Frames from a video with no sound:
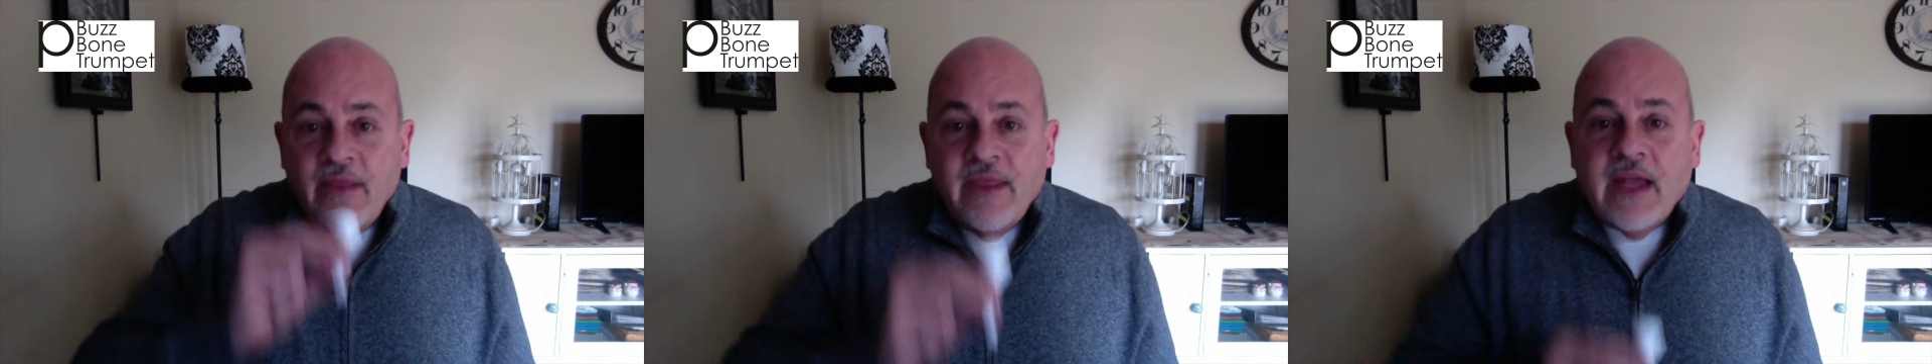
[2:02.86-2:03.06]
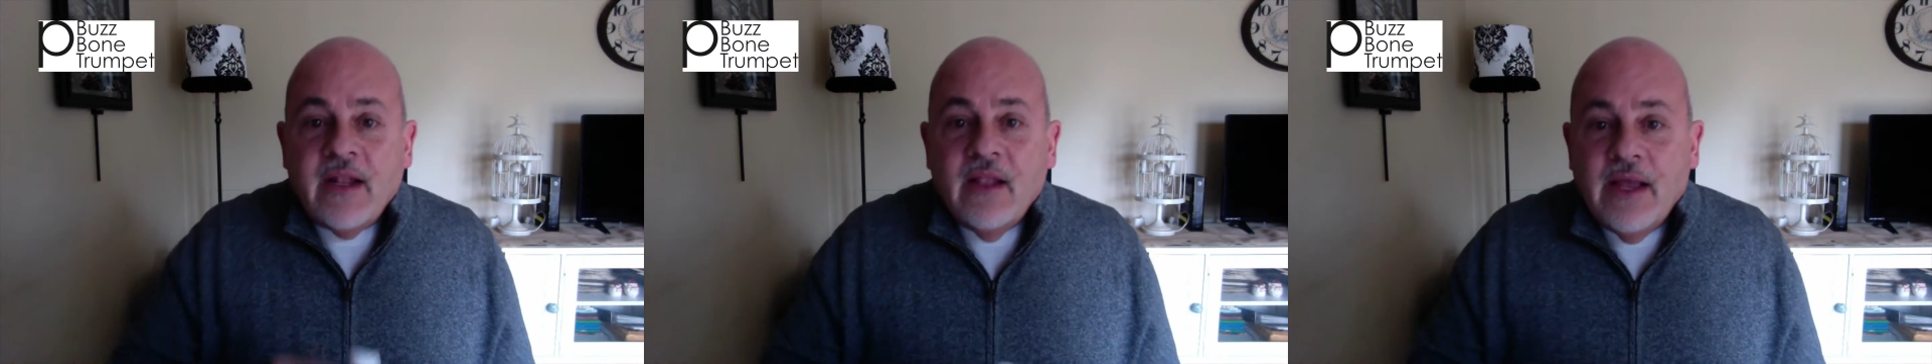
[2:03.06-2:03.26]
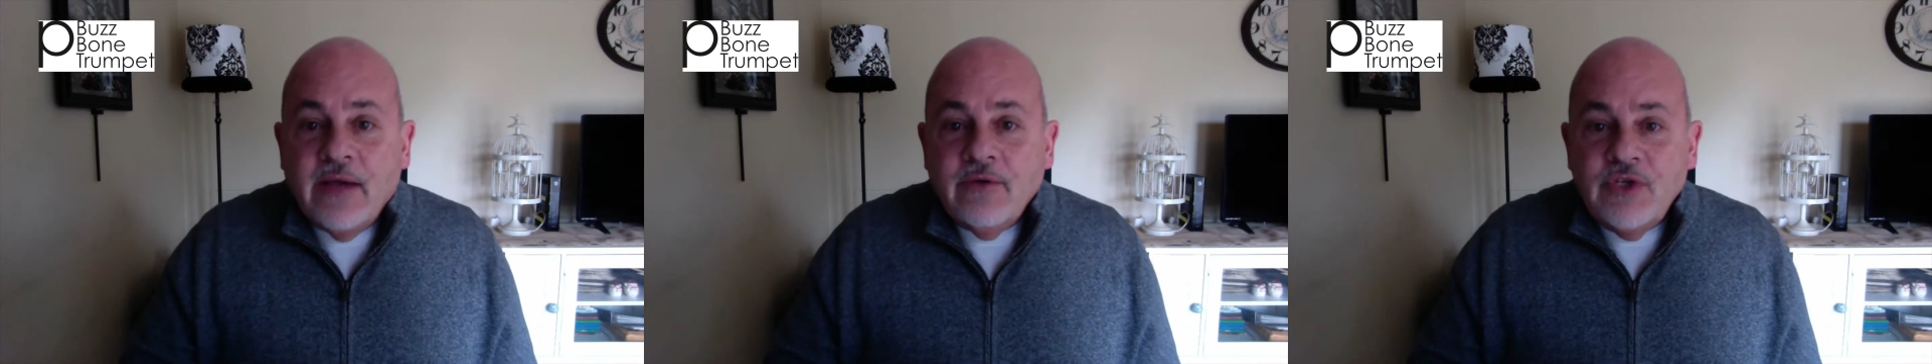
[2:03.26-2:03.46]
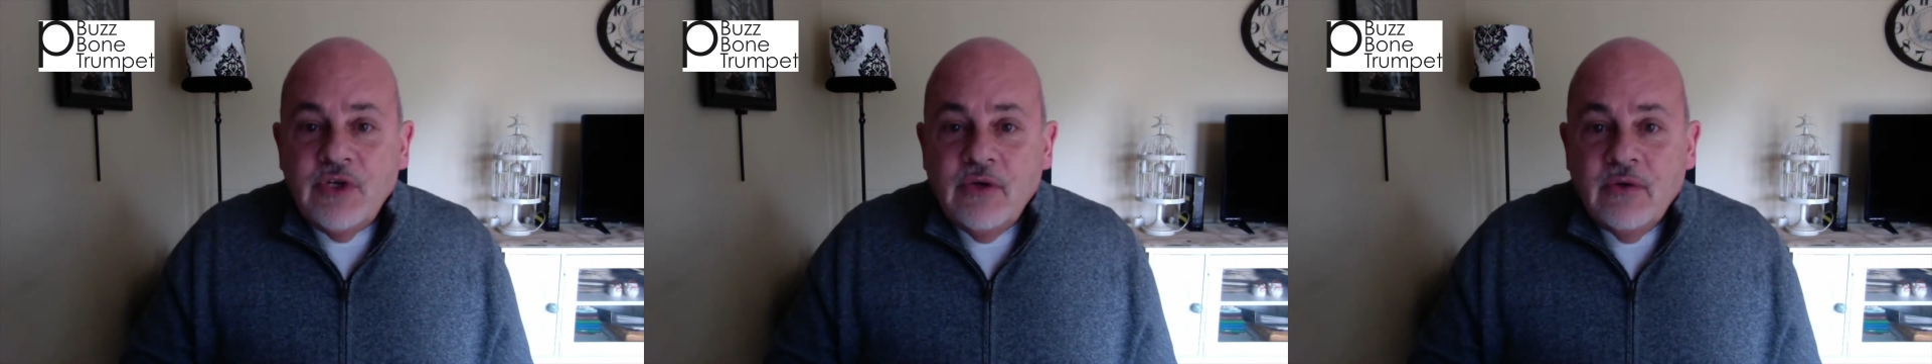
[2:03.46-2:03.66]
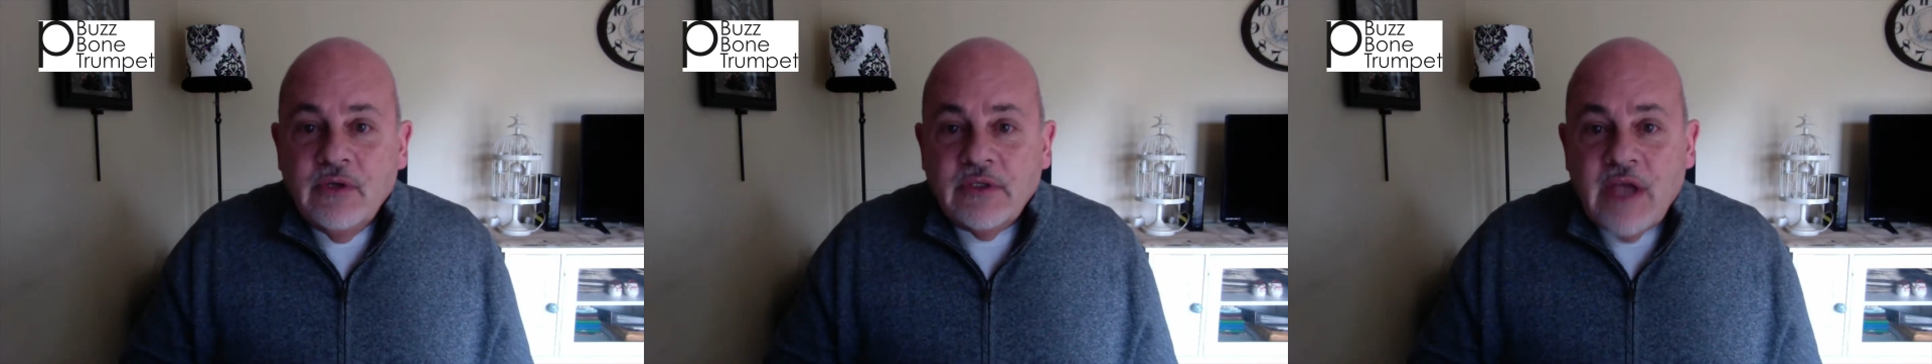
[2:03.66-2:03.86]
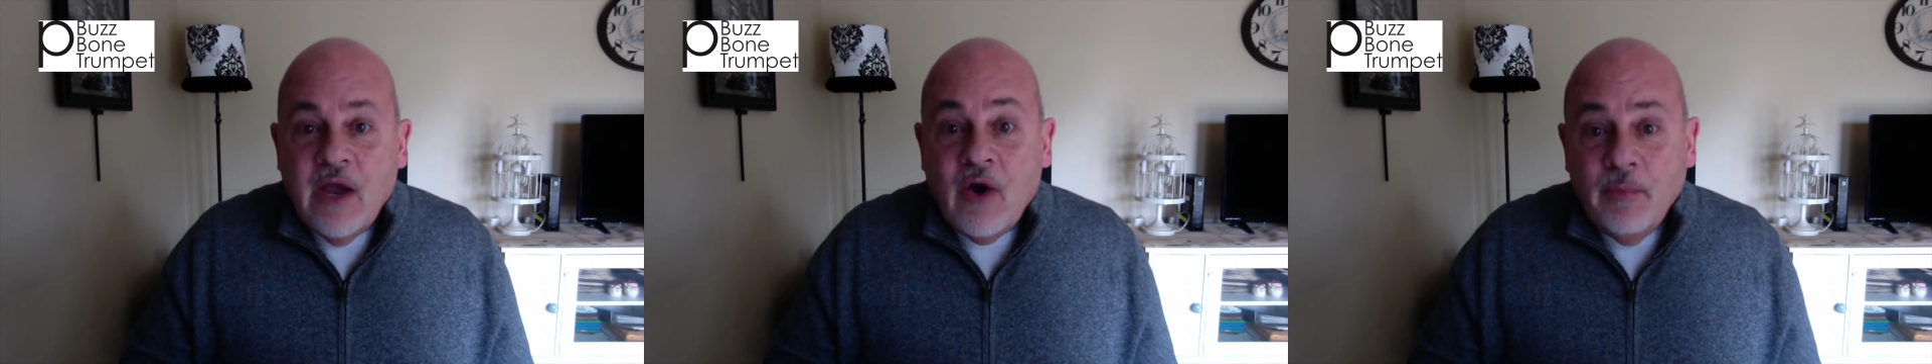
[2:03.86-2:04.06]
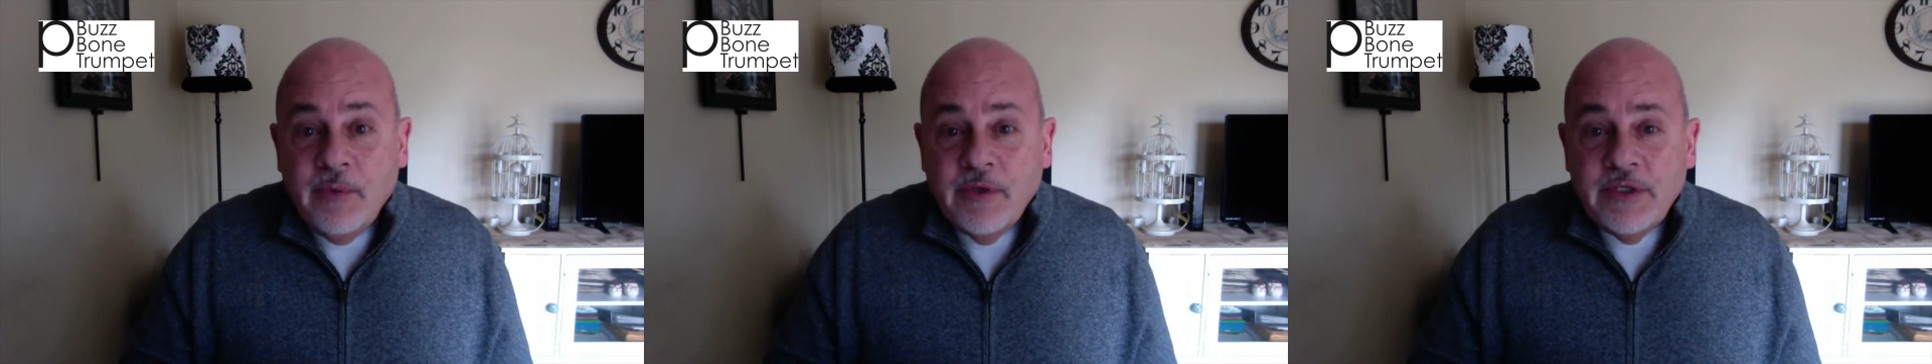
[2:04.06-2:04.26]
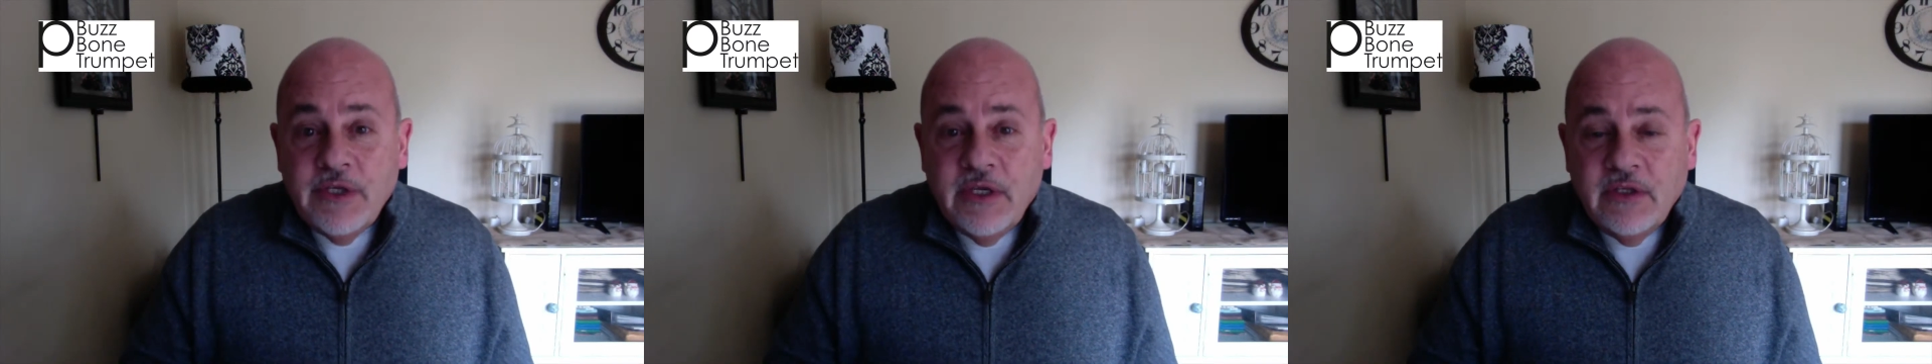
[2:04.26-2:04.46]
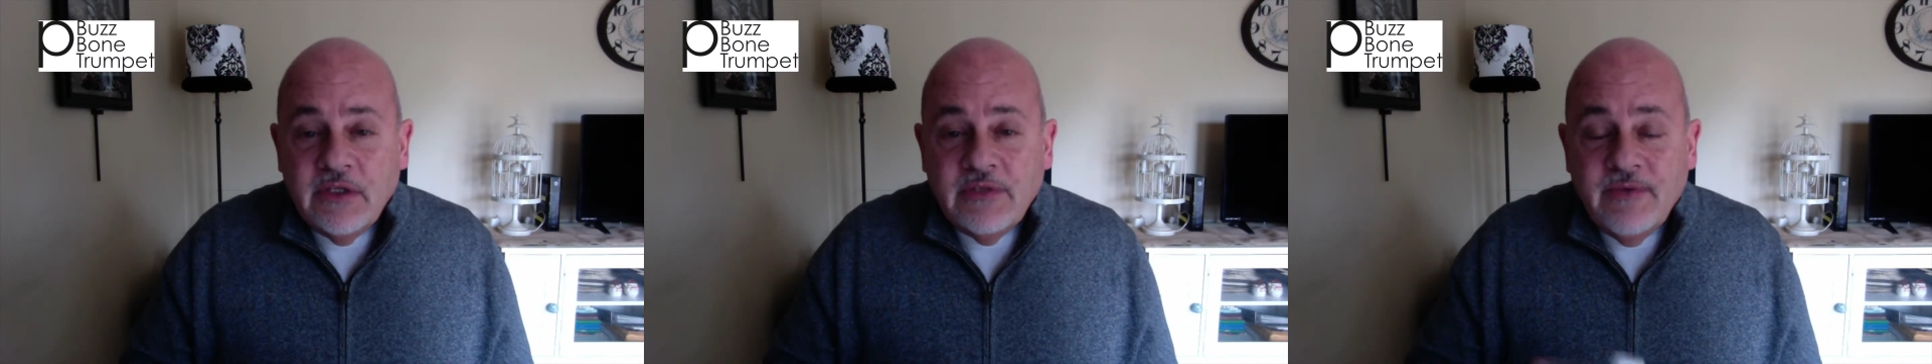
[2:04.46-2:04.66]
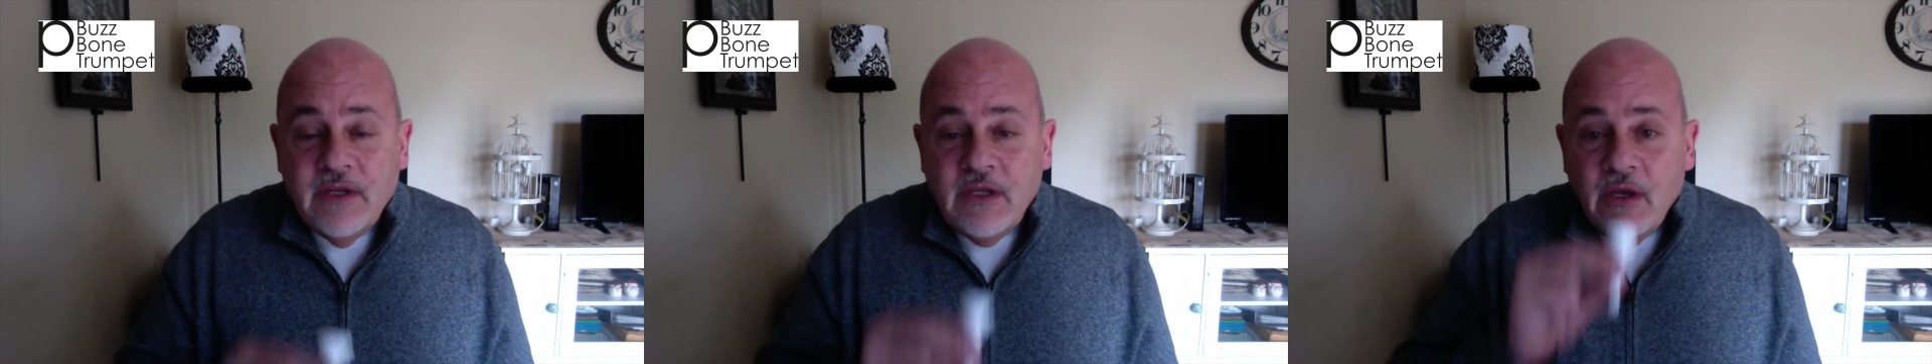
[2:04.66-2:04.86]
that allows you, as I hope you see in
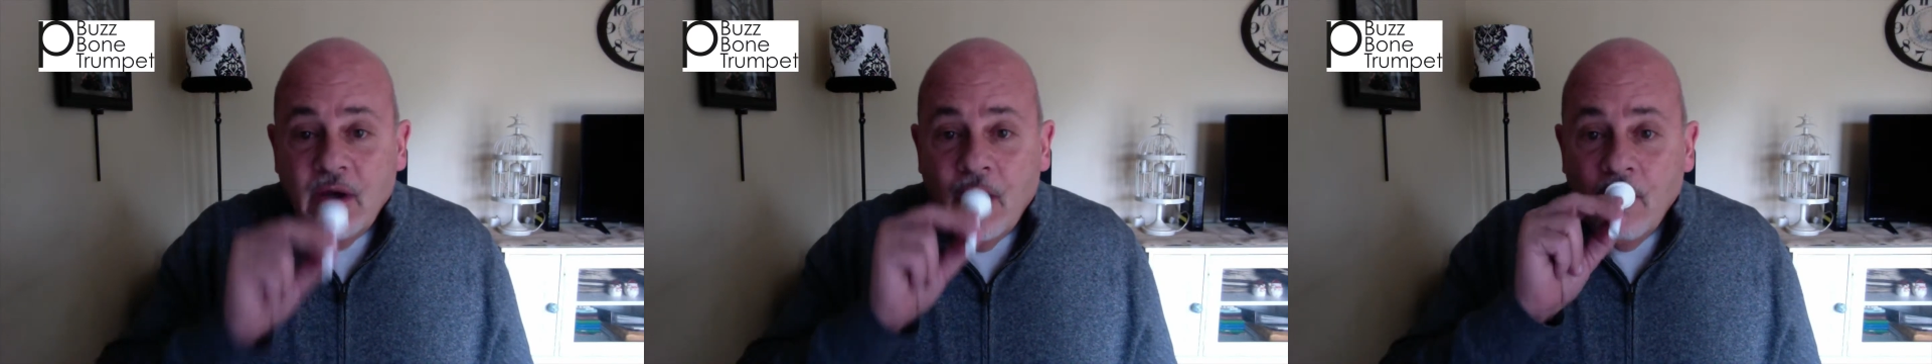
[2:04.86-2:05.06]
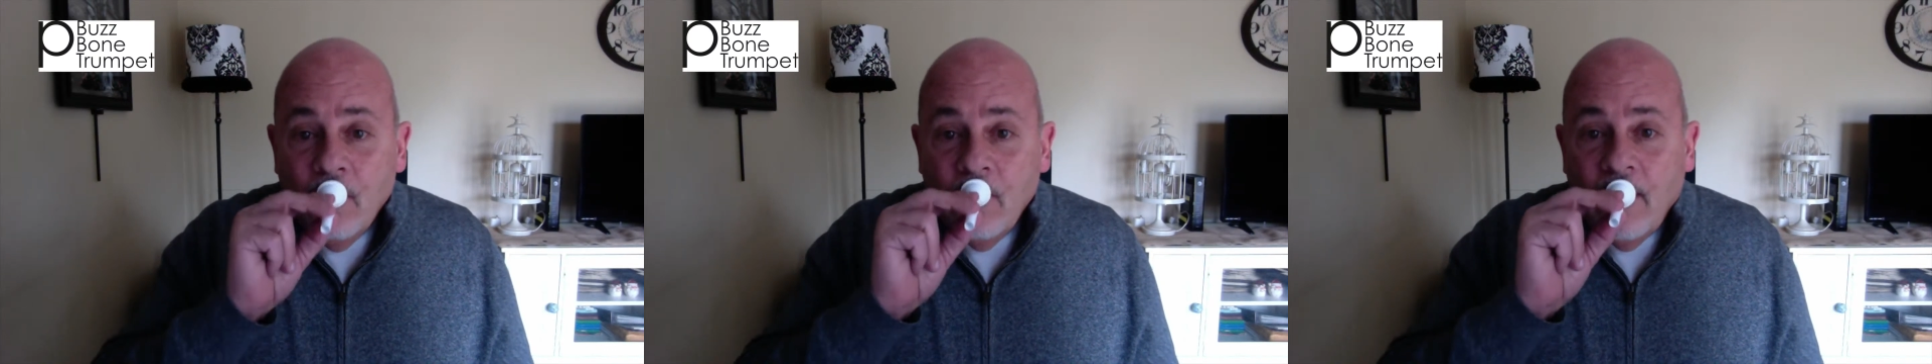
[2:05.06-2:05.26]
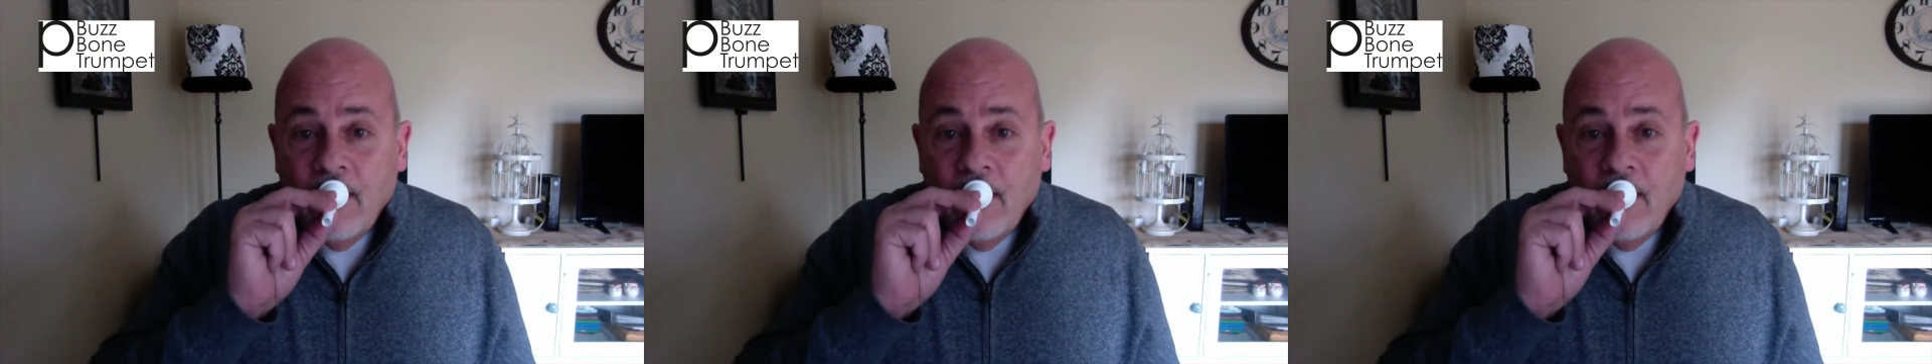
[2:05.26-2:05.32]
this video,